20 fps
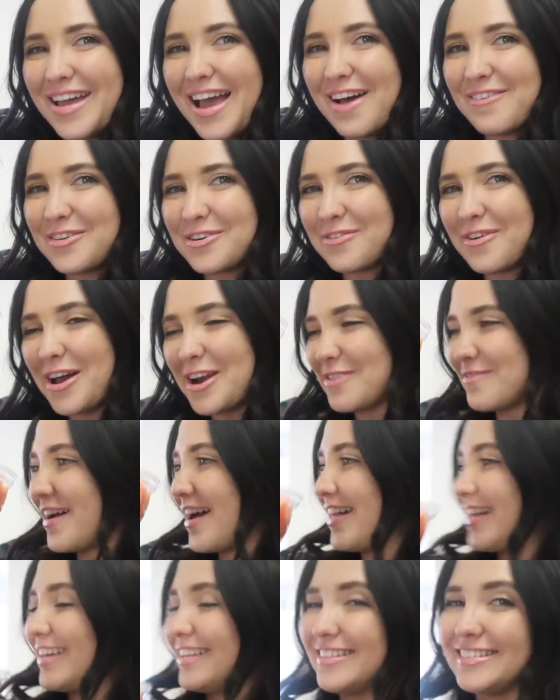Have our
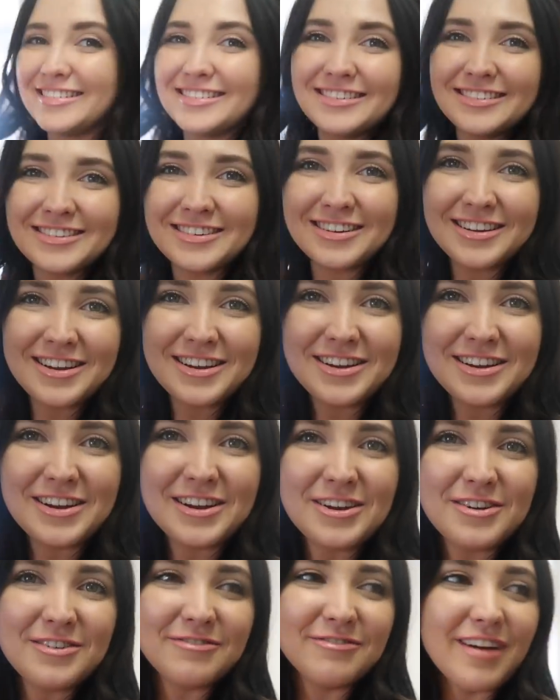watermelon.
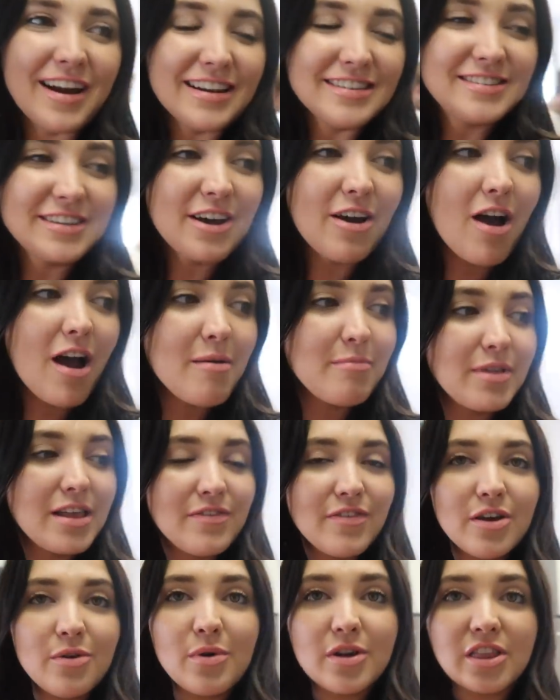Ready to go. I'm leaving